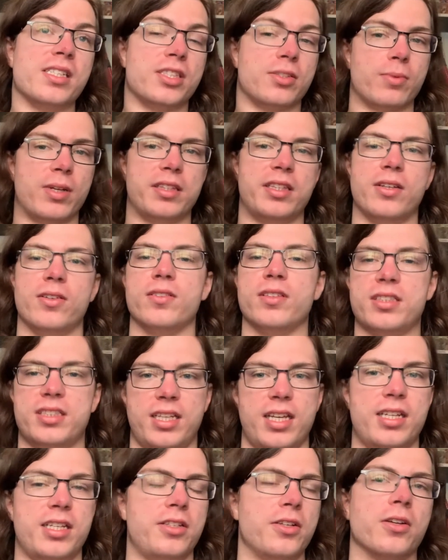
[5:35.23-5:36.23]
It's right there on the
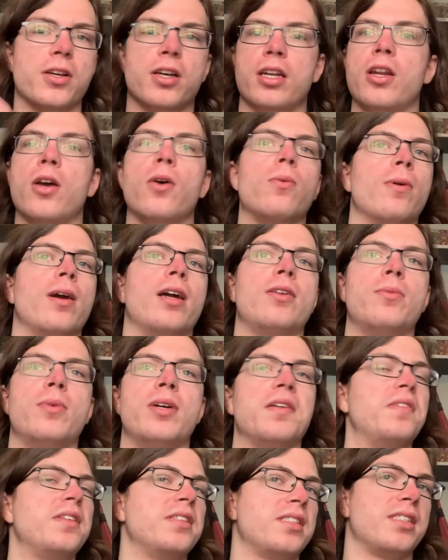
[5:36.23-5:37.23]
tin, and you're going to know right away
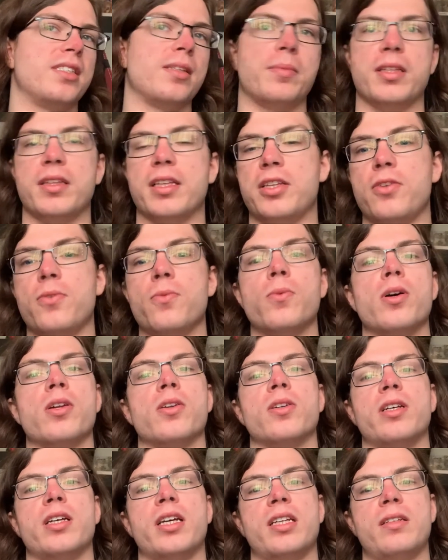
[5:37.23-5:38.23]
if this is something that you want
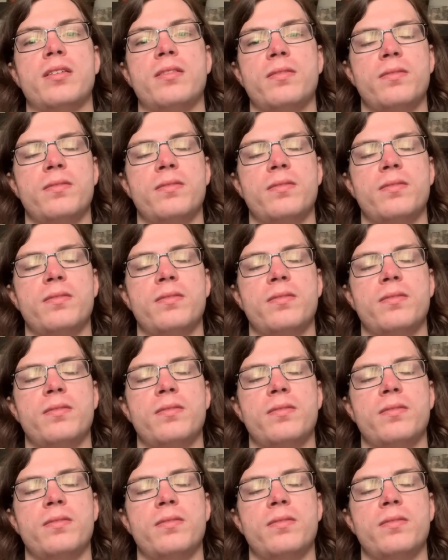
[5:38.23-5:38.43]
or not.